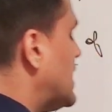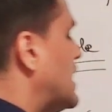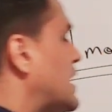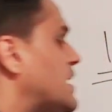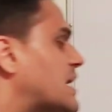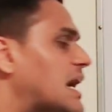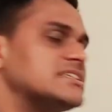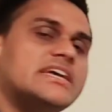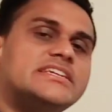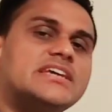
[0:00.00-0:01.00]
Now guys,
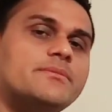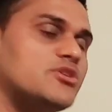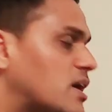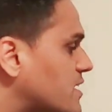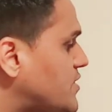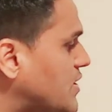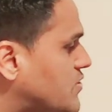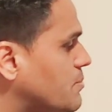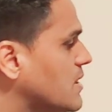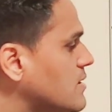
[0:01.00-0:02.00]
anytime you get a
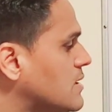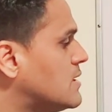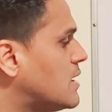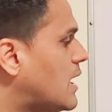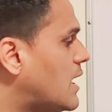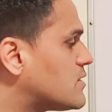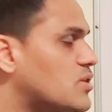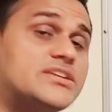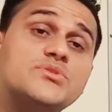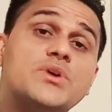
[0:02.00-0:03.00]
decimal, try
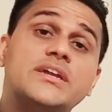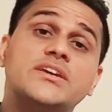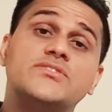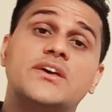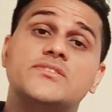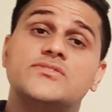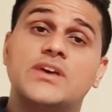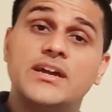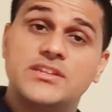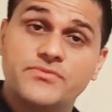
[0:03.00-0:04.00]
to write it as a
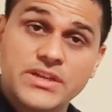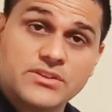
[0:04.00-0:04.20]
scientific